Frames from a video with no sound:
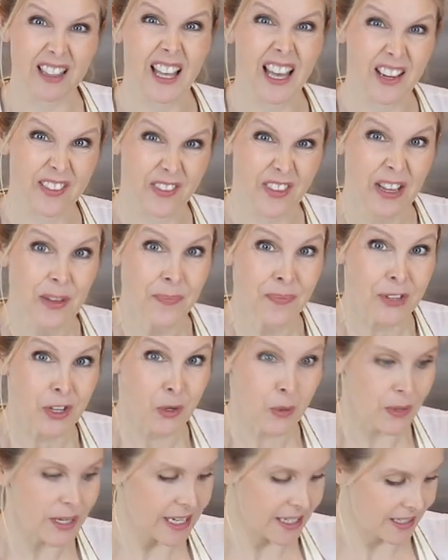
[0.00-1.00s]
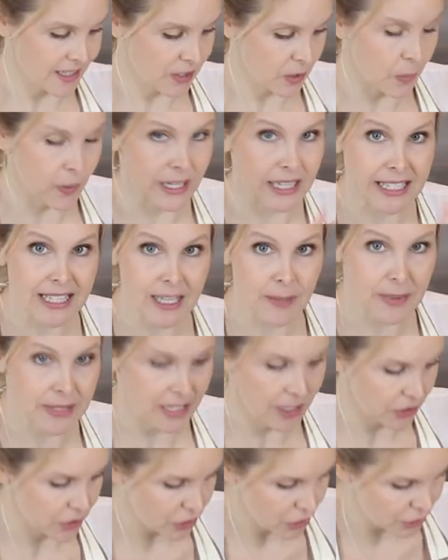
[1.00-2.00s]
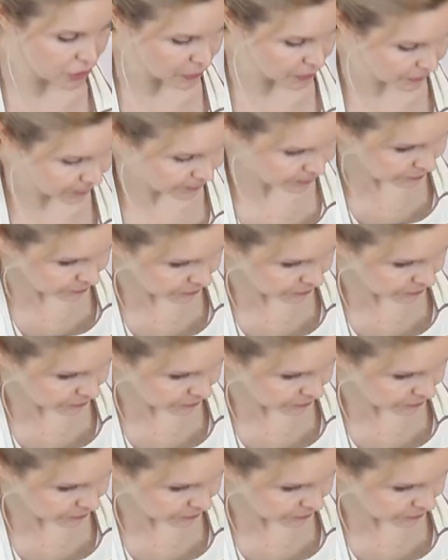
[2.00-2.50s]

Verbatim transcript: lot of grease. So we're gonna keep it down to two.